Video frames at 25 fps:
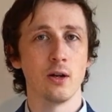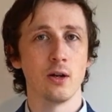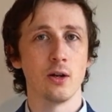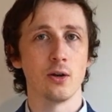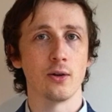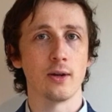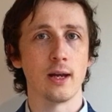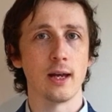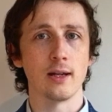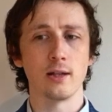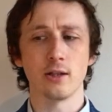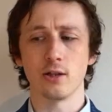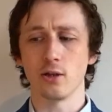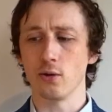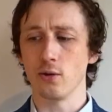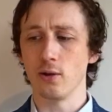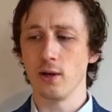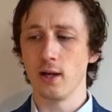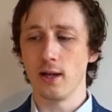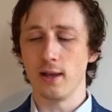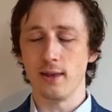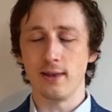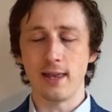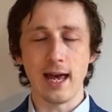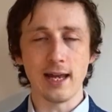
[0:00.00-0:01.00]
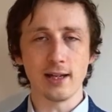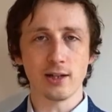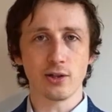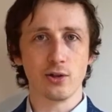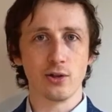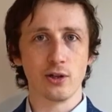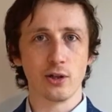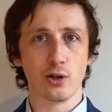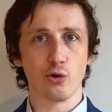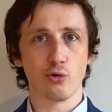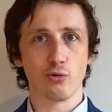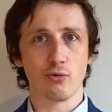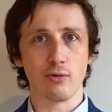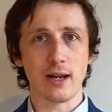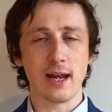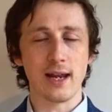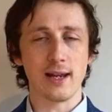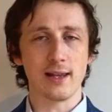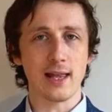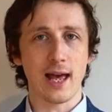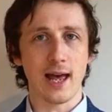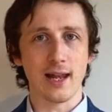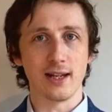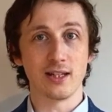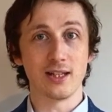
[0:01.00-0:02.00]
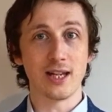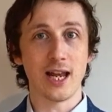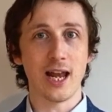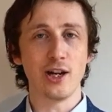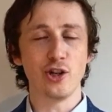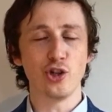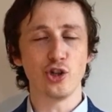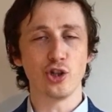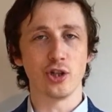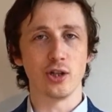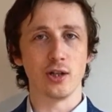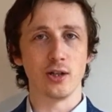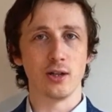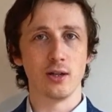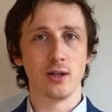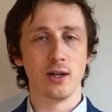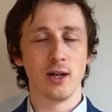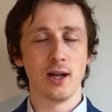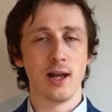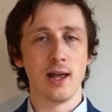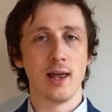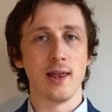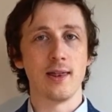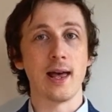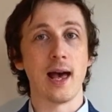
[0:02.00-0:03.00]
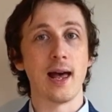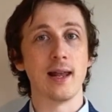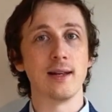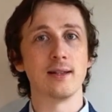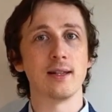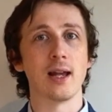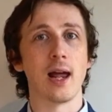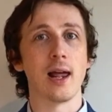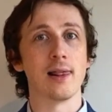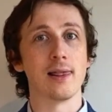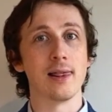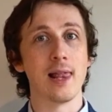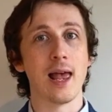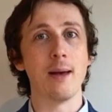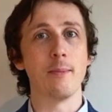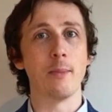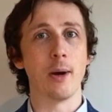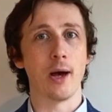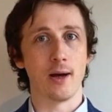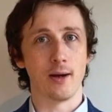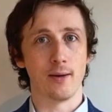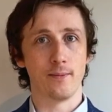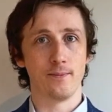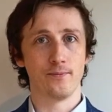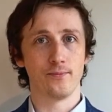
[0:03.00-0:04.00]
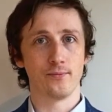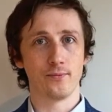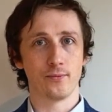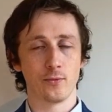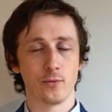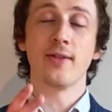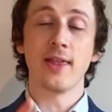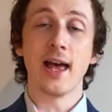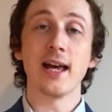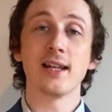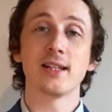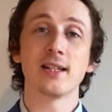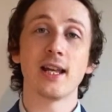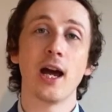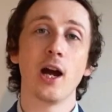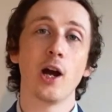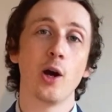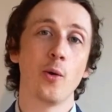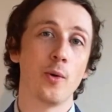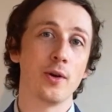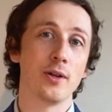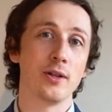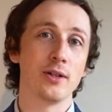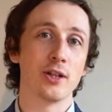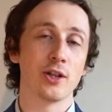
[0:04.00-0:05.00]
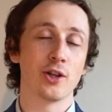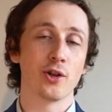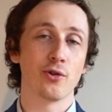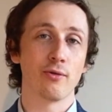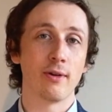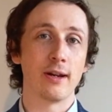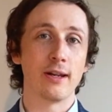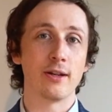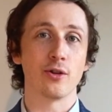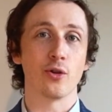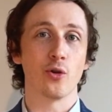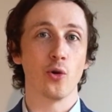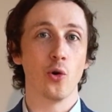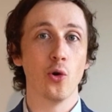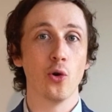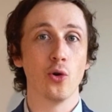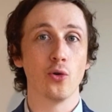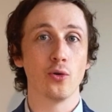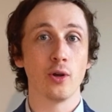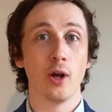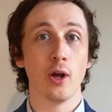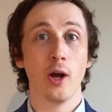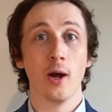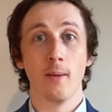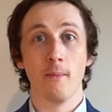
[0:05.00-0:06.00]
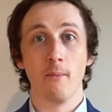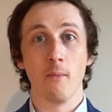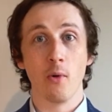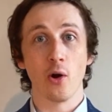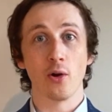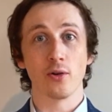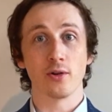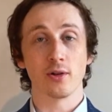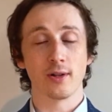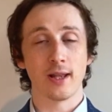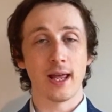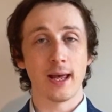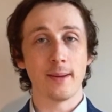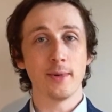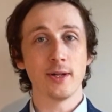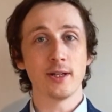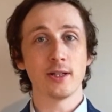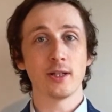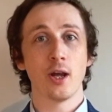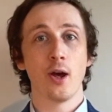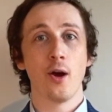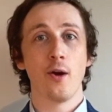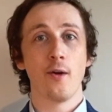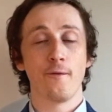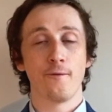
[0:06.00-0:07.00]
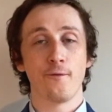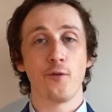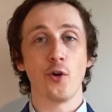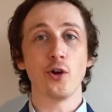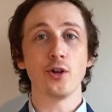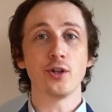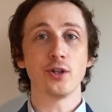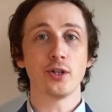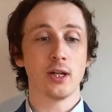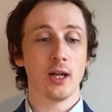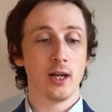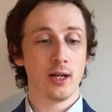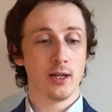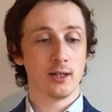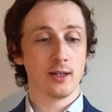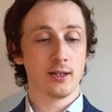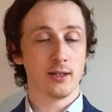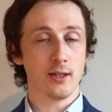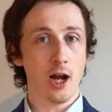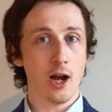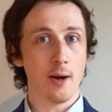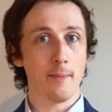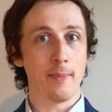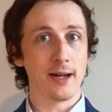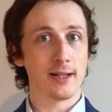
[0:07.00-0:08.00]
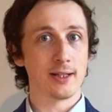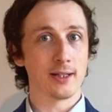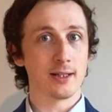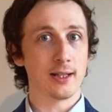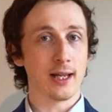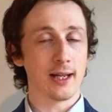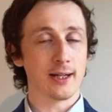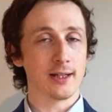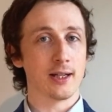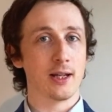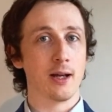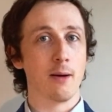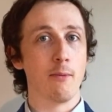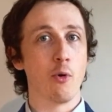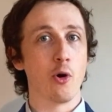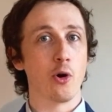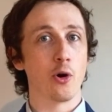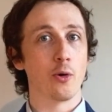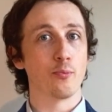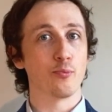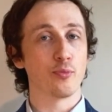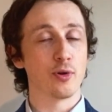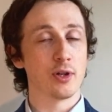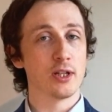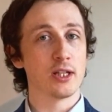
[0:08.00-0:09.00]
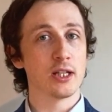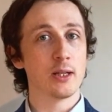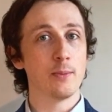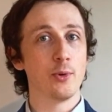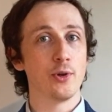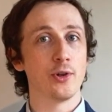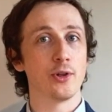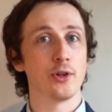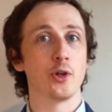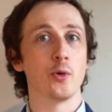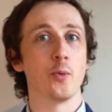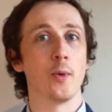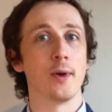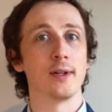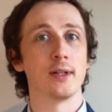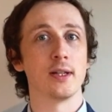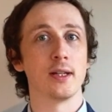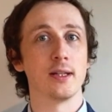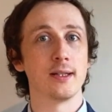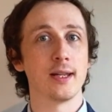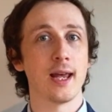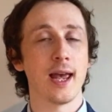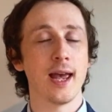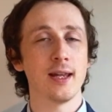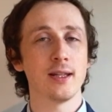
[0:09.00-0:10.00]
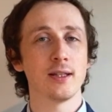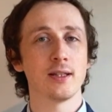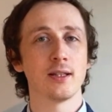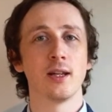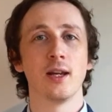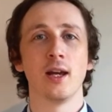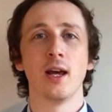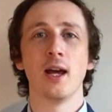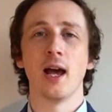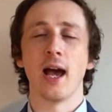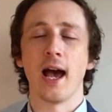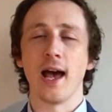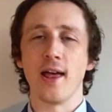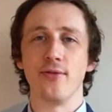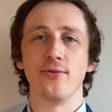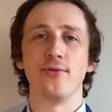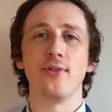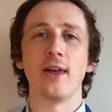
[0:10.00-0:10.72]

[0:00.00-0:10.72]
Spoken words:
Okay, so that's going to create that tension, that dilemma. That's how I want you to create your own moral dilemmas. First, start by selecting a moral principle that you want to test, and